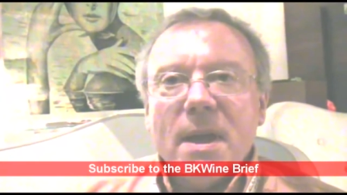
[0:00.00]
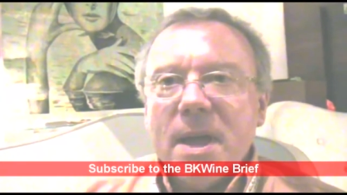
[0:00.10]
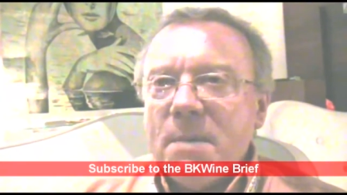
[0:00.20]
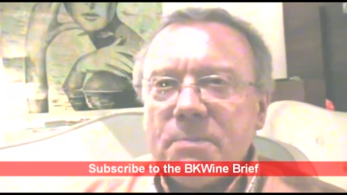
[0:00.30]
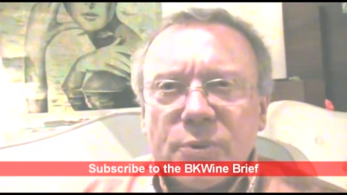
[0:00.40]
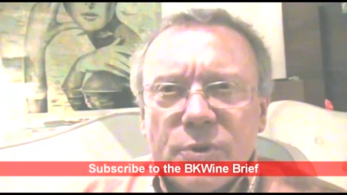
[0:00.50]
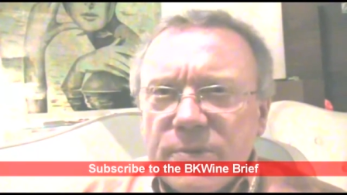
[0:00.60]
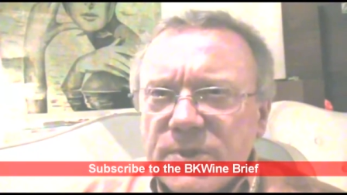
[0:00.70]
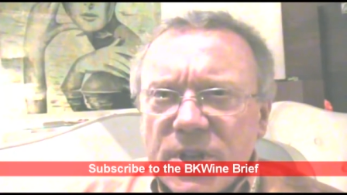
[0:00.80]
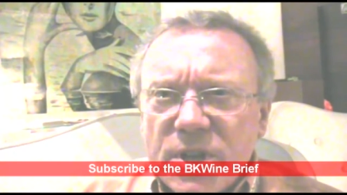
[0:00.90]

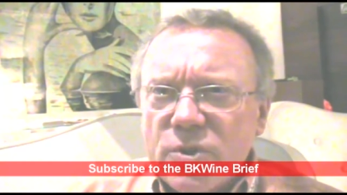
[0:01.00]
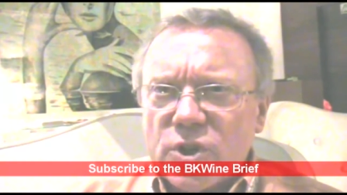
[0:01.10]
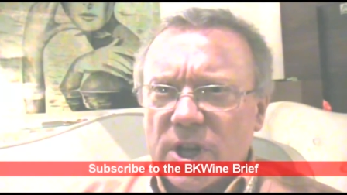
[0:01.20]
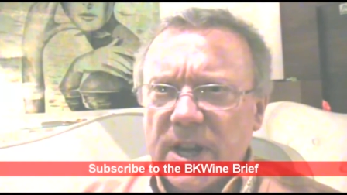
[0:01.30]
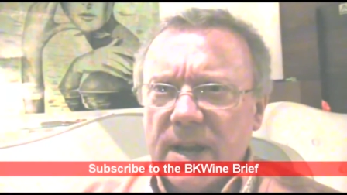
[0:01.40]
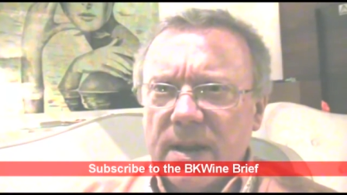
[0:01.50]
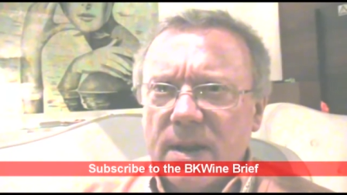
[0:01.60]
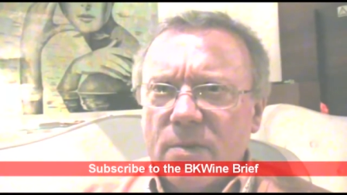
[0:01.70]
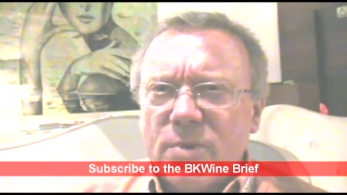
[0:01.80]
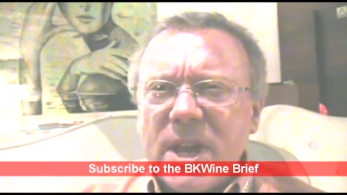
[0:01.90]
improved hugely,
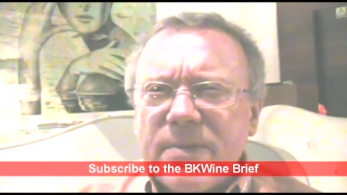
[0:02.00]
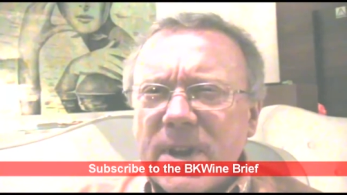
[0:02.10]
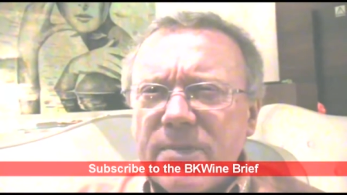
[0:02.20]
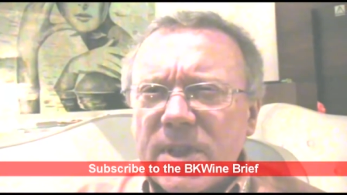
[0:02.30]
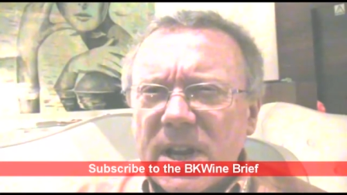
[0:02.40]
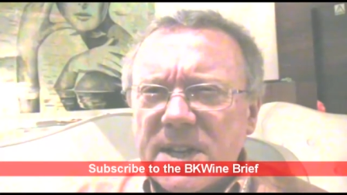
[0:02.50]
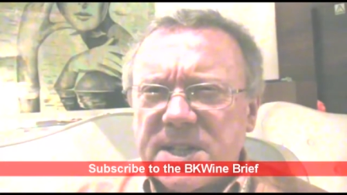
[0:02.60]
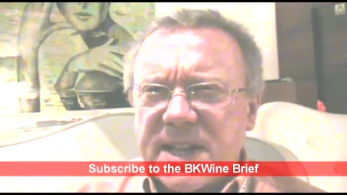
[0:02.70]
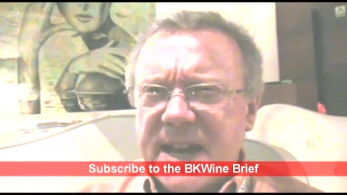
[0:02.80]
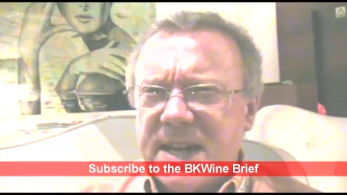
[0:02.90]
even over the
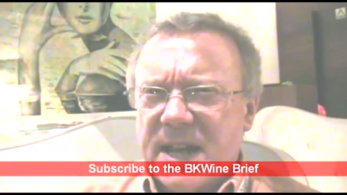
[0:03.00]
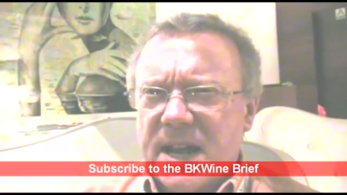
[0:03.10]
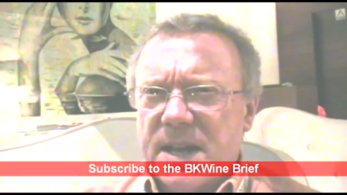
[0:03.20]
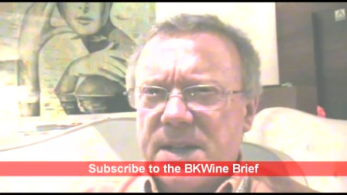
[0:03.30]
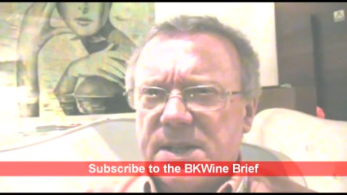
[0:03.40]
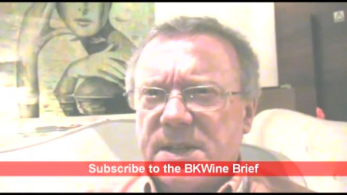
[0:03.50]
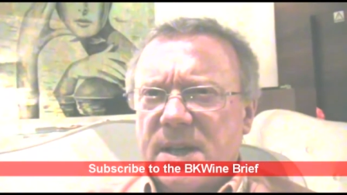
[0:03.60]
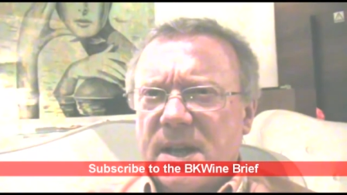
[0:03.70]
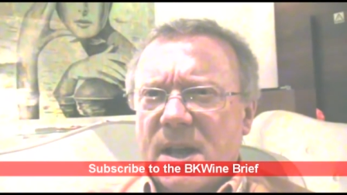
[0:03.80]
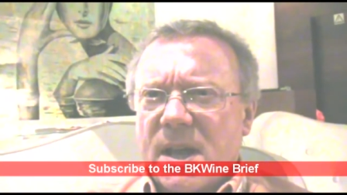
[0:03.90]
last 10 years.
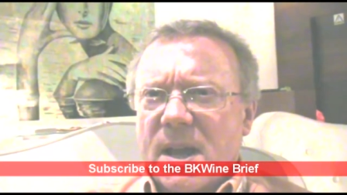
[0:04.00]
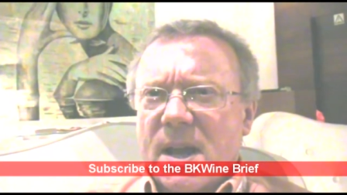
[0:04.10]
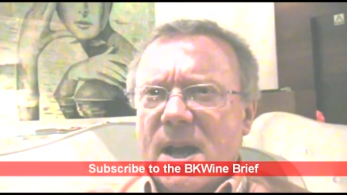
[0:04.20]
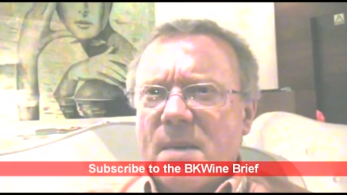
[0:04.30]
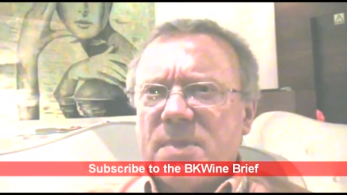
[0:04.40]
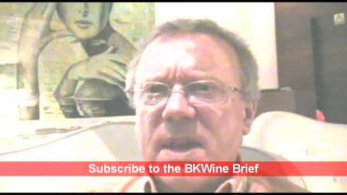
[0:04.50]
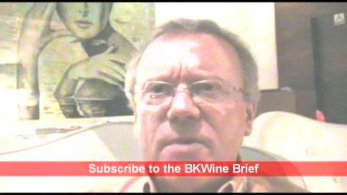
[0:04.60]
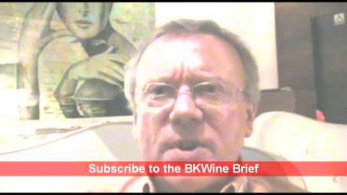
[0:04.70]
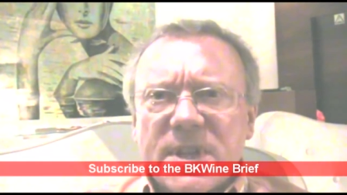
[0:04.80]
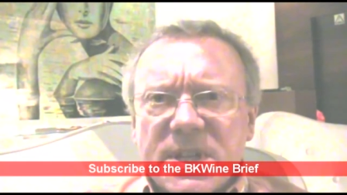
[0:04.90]
Um, they've
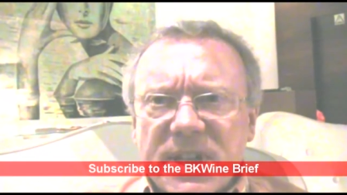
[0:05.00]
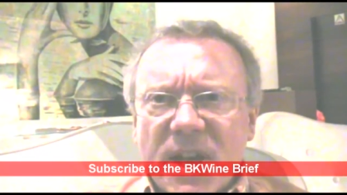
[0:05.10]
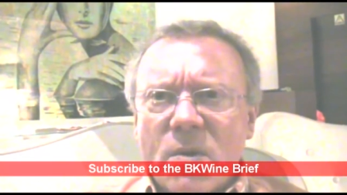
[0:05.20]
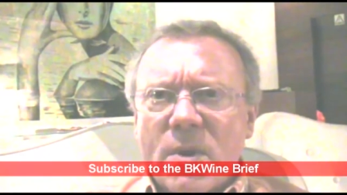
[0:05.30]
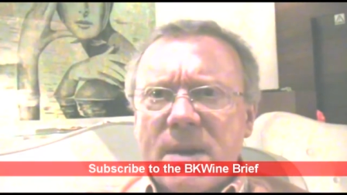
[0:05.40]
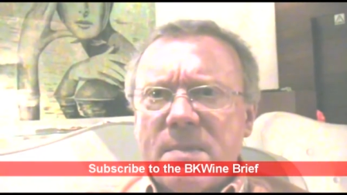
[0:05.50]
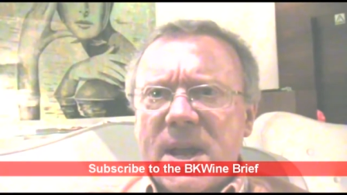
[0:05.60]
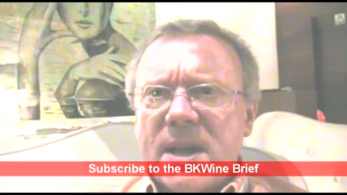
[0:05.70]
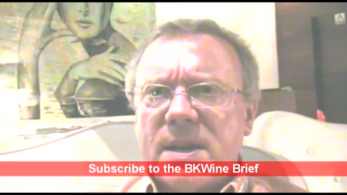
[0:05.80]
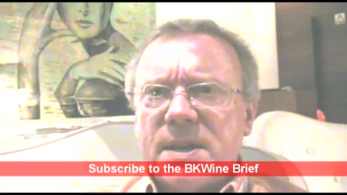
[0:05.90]
got these young
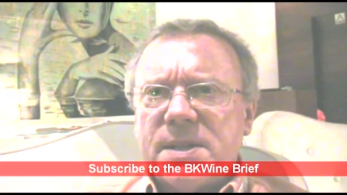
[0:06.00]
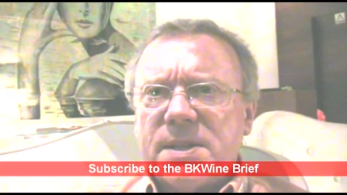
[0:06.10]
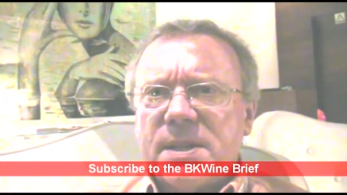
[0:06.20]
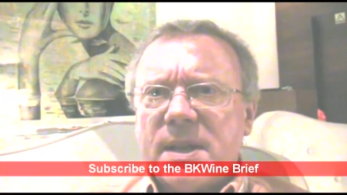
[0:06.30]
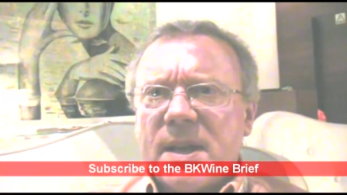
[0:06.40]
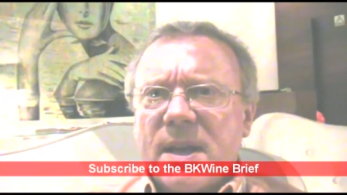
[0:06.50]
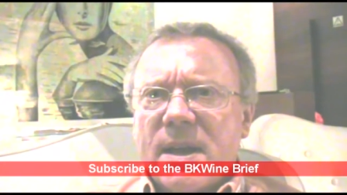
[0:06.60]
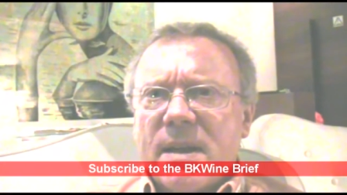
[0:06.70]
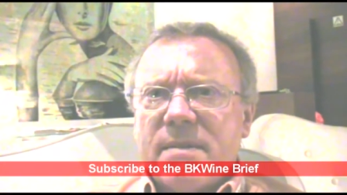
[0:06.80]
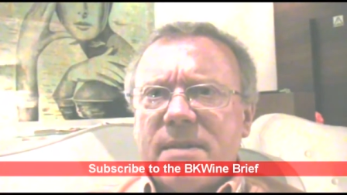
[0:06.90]
winemakers,
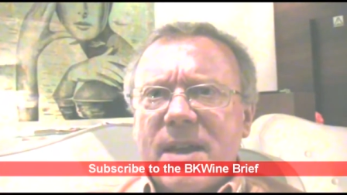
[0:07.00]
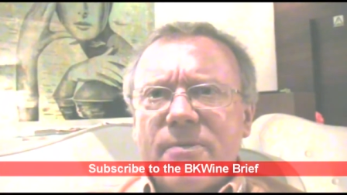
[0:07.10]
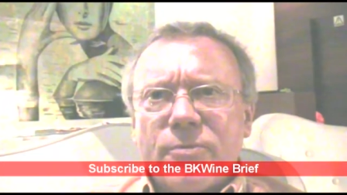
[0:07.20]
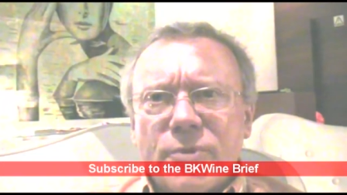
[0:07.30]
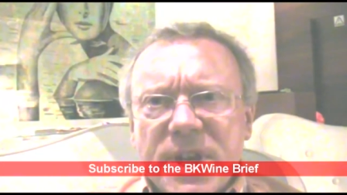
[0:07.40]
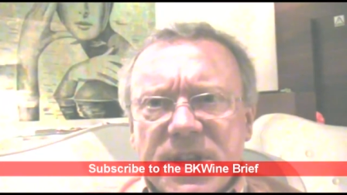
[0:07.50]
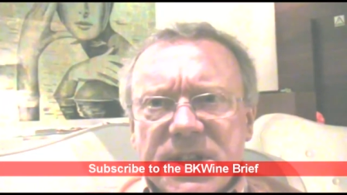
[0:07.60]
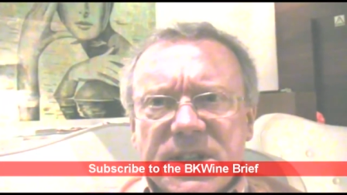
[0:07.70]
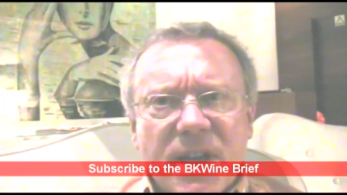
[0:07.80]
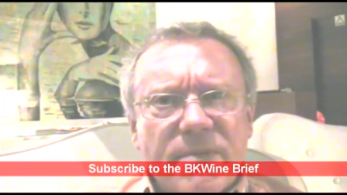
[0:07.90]
they've
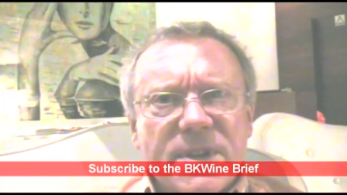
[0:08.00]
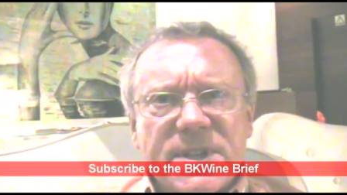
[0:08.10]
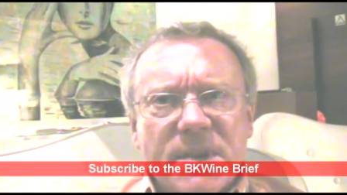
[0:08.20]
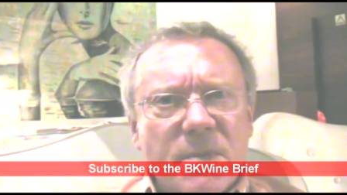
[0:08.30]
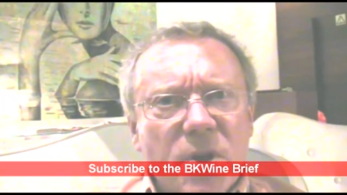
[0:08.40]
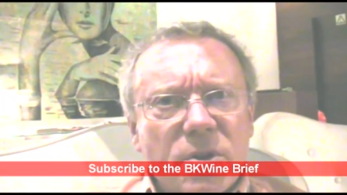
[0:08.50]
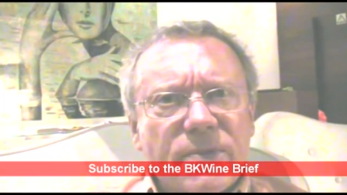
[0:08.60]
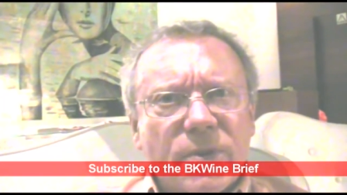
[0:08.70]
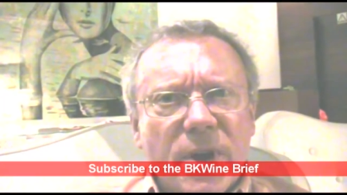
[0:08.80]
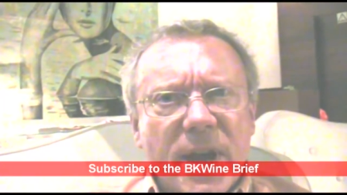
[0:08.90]
rediscovered some old
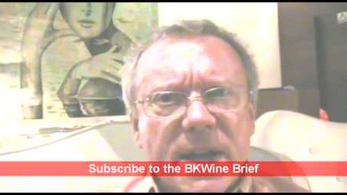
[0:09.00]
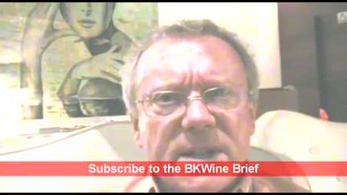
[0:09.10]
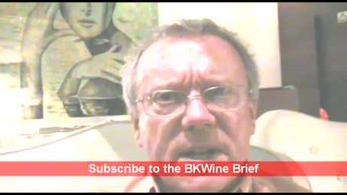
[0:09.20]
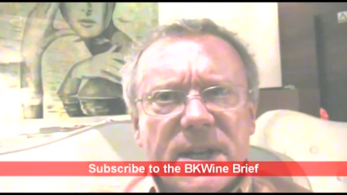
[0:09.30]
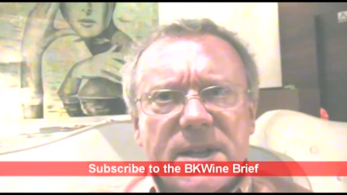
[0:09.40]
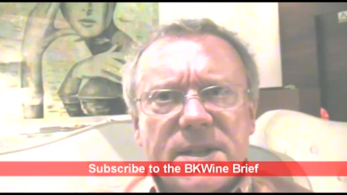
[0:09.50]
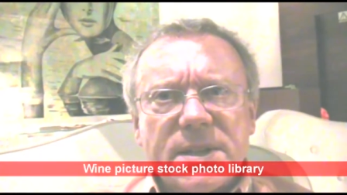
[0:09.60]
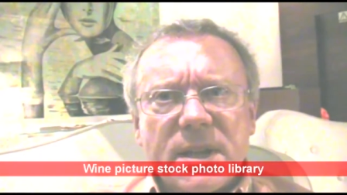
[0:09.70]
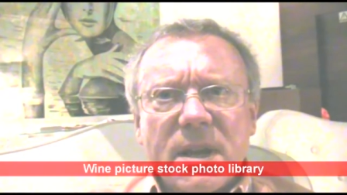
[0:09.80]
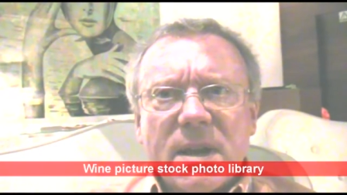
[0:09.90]
varieties.
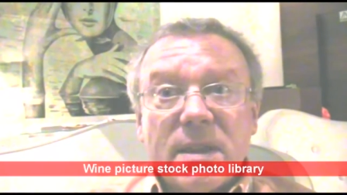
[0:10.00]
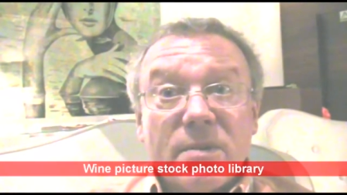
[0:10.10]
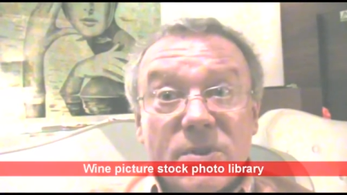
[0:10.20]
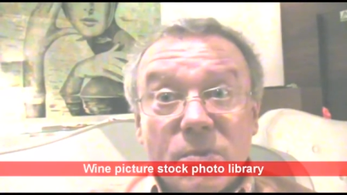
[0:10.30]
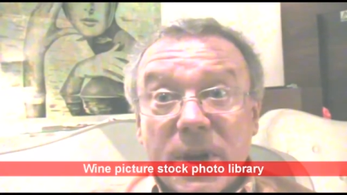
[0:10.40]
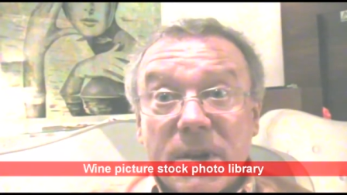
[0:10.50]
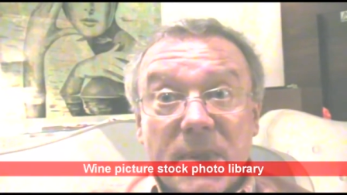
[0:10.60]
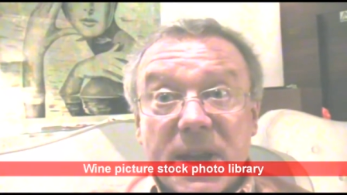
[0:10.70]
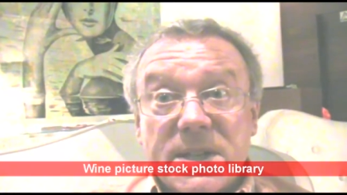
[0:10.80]
There was one in my